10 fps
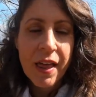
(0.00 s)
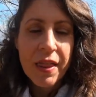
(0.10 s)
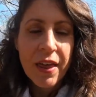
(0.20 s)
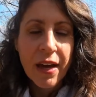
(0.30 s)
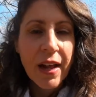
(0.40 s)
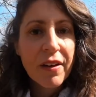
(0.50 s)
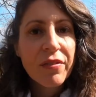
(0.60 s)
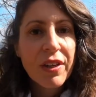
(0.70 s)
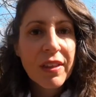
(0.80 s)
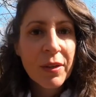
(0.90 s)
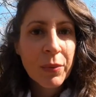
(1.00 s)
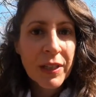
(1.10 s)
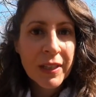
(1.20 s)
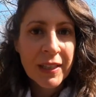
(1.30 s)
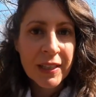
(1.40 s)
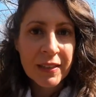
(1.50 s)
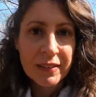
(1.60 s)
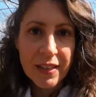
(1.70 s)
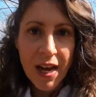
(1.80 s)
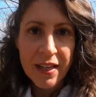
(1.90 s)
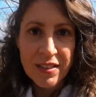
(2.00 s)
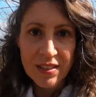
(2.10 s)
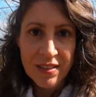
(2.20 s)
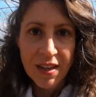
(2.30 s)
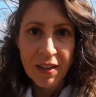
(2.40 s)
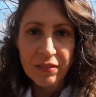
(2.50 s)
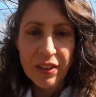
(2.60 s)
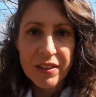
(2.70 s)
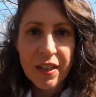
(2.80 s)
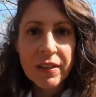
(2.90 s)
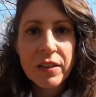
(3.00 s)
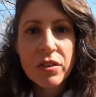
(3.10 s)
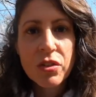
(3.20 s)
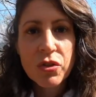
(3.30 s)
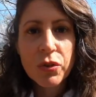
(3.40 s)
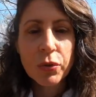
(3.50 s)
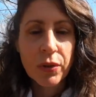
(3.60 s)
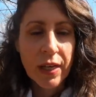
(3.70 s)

that everything we need lies inside of us, and this is true.